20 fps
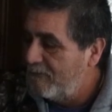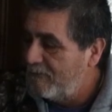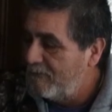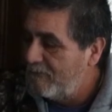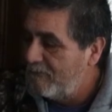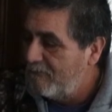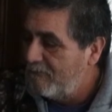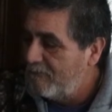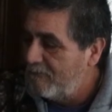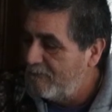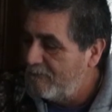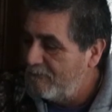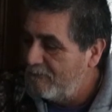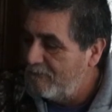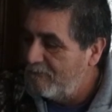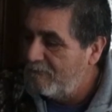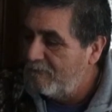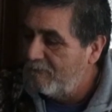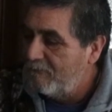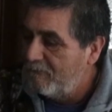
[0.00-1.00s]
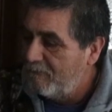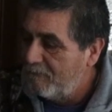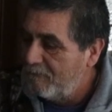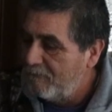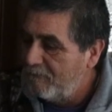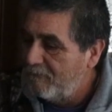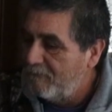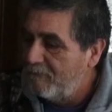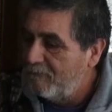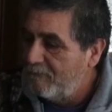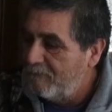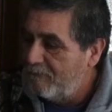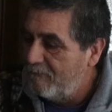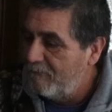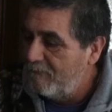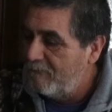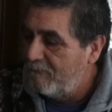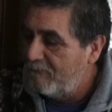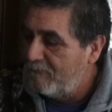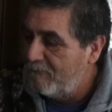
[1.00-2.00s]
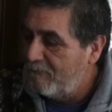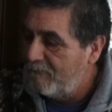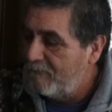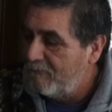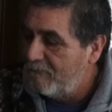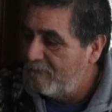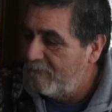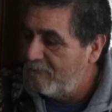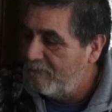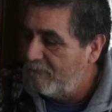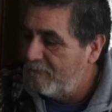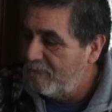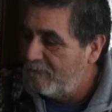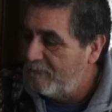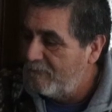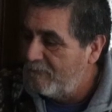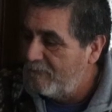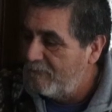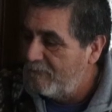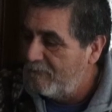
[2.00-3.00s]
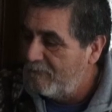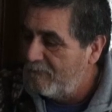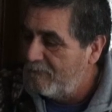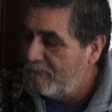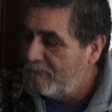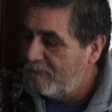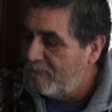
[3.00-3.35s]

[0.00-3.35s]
(silent)